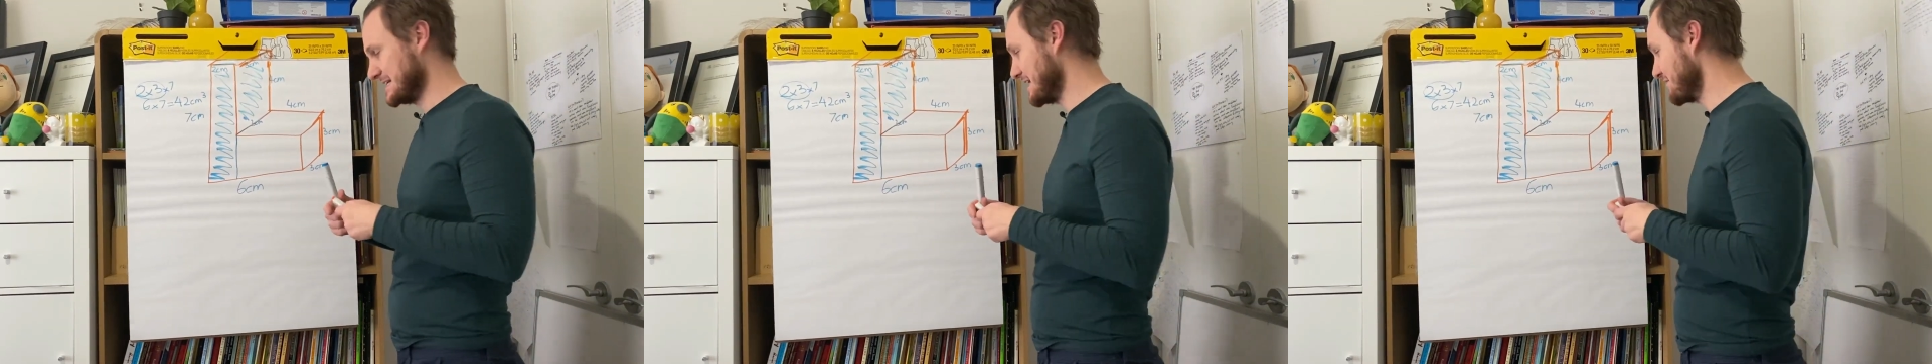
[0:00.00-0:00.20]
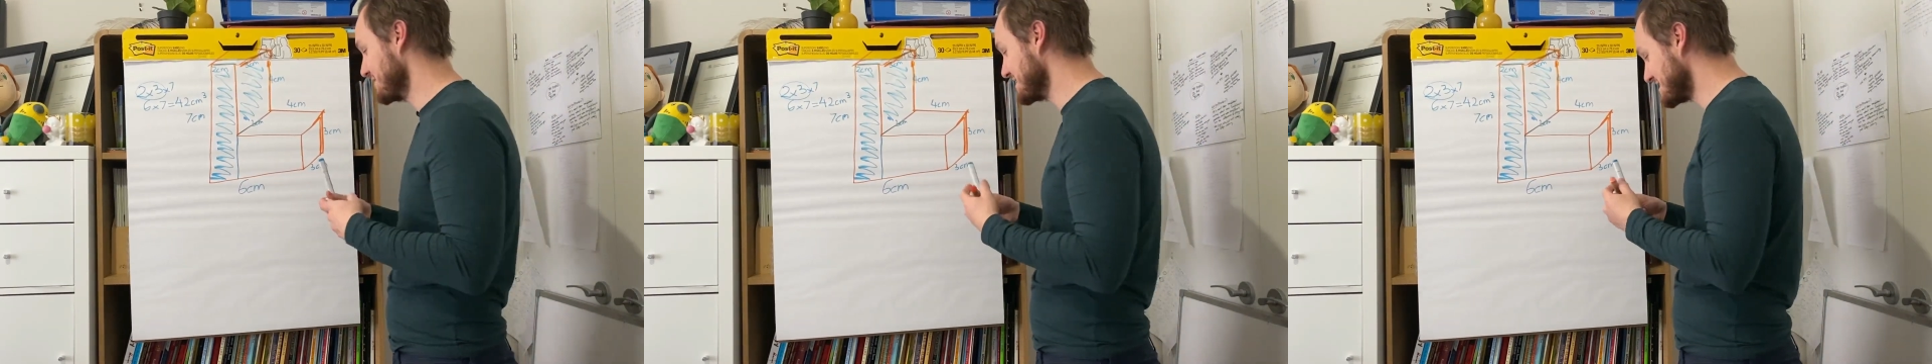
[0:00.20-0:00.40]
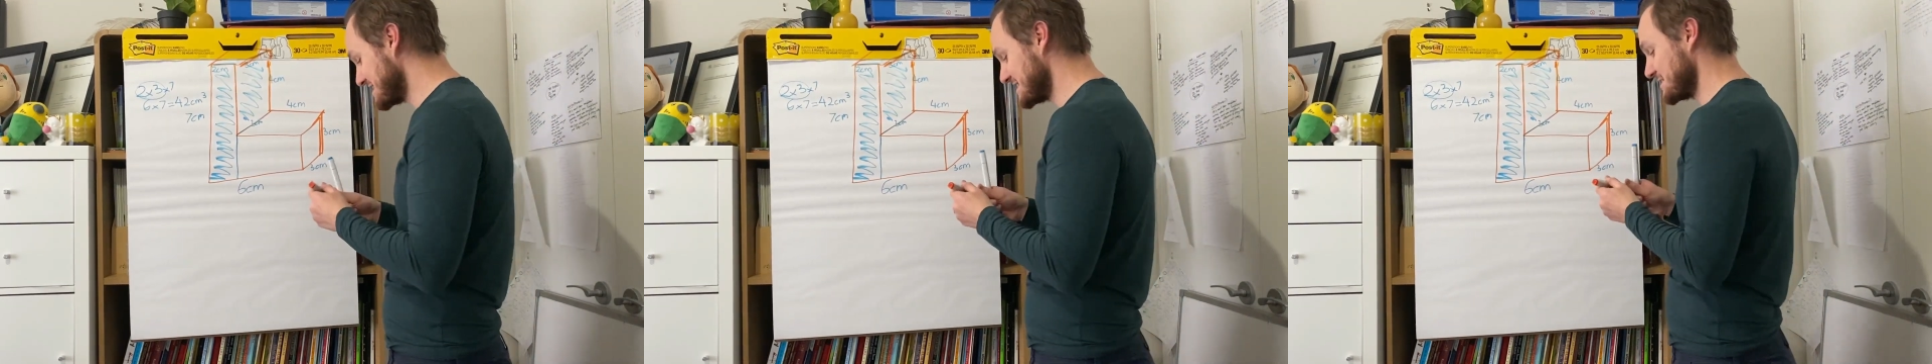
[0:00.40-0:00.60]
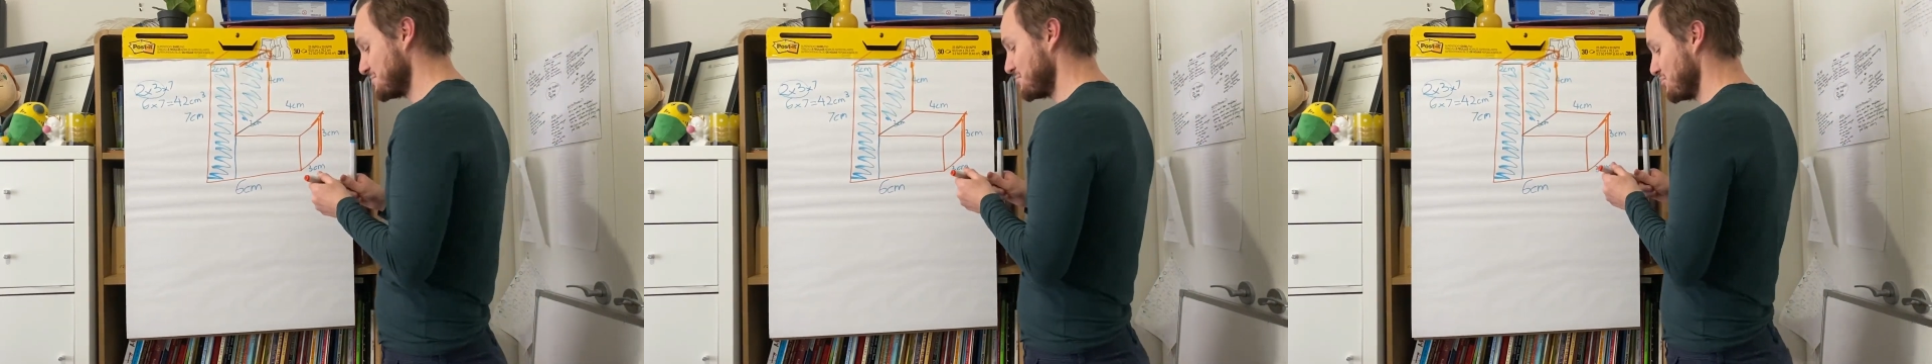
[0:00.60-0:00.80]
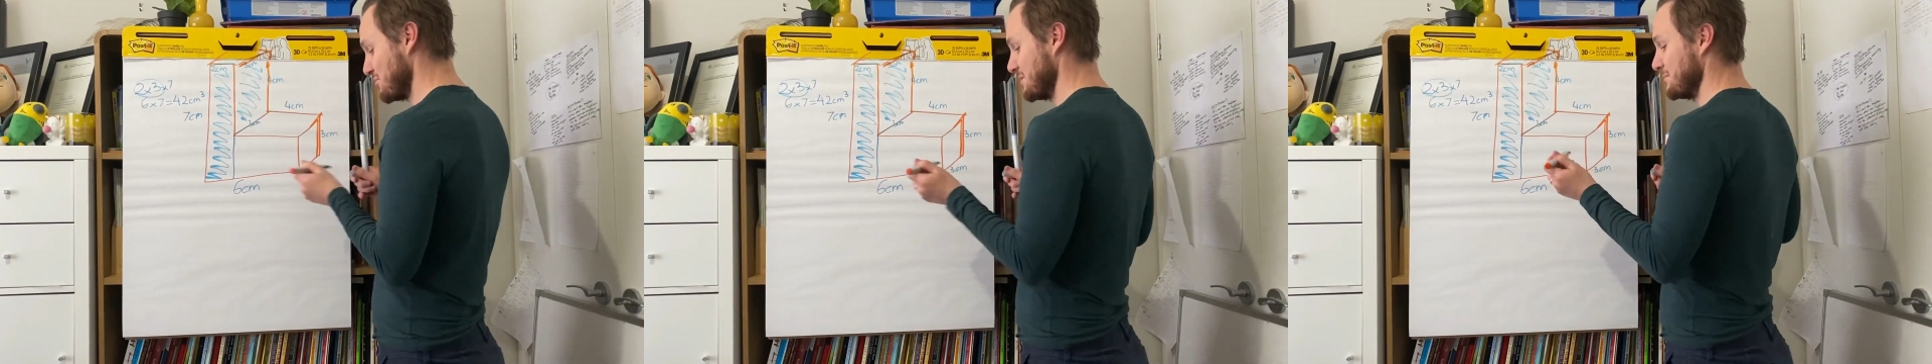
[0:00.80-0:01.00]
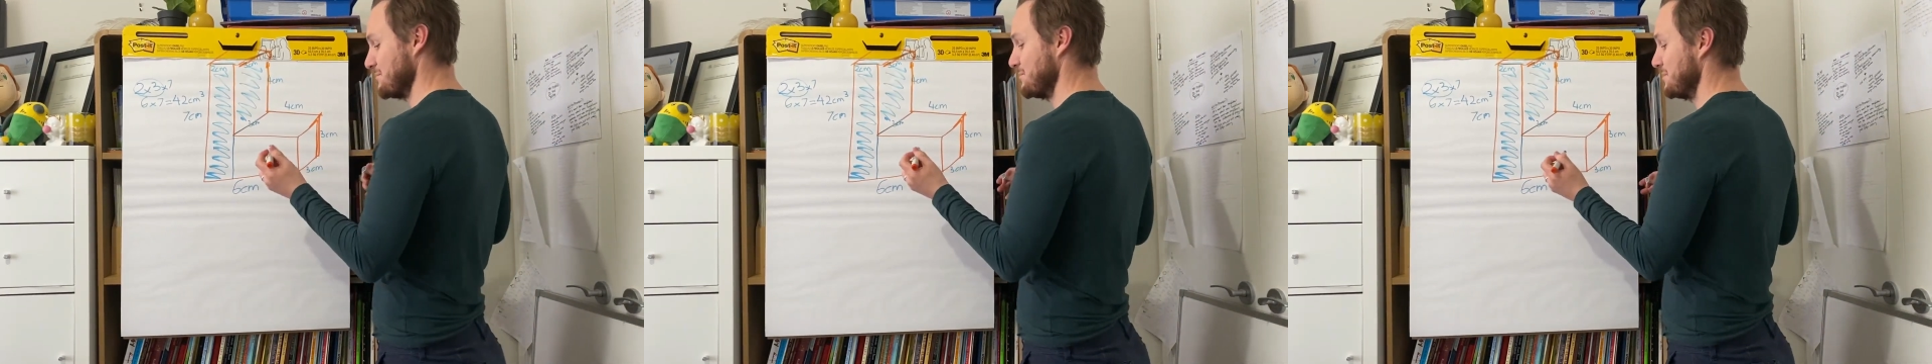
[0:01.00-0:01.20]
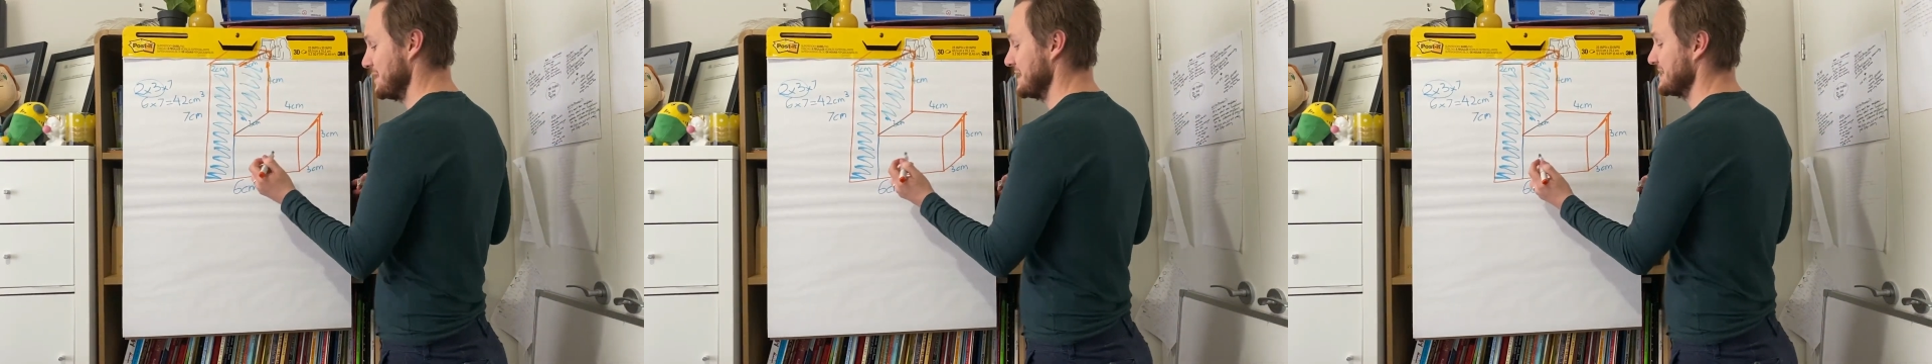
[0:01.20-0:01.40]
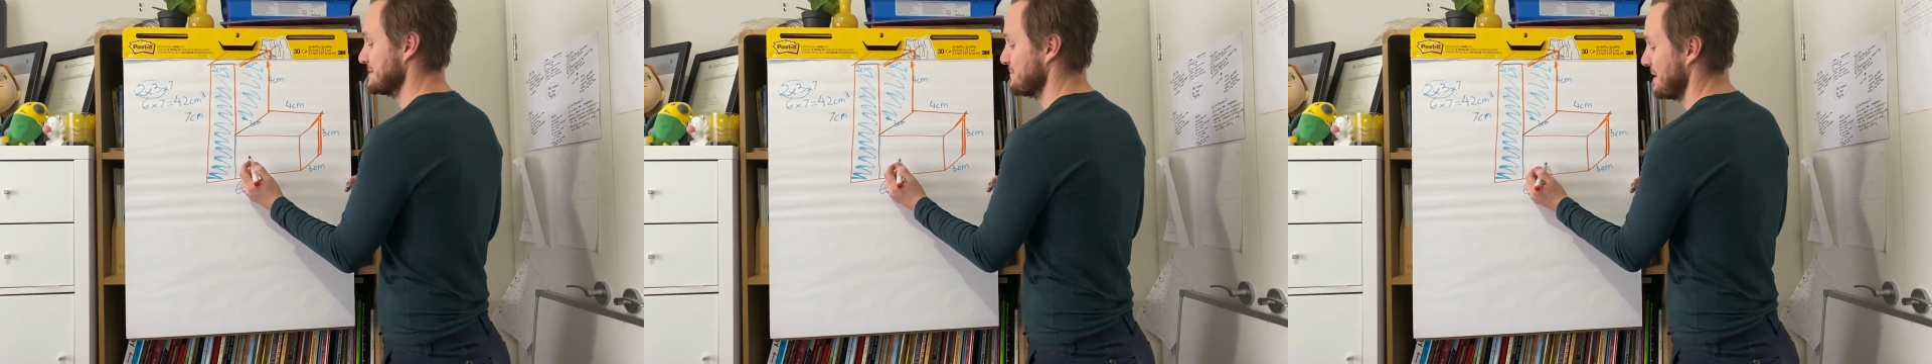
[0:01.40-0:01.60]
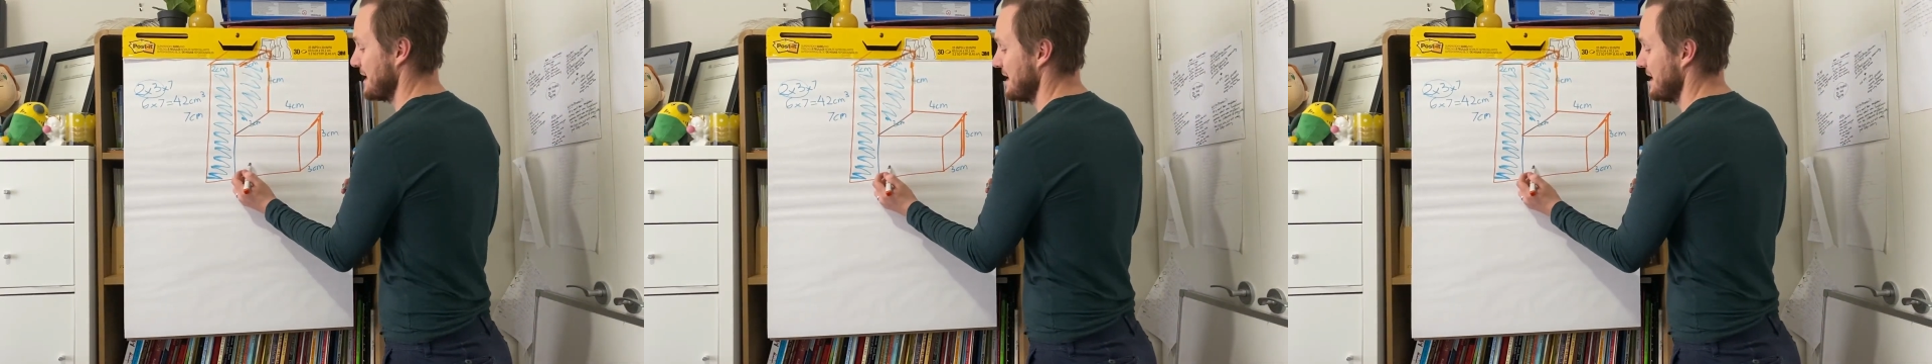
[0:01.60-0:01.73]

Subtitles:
Now, this is the biggest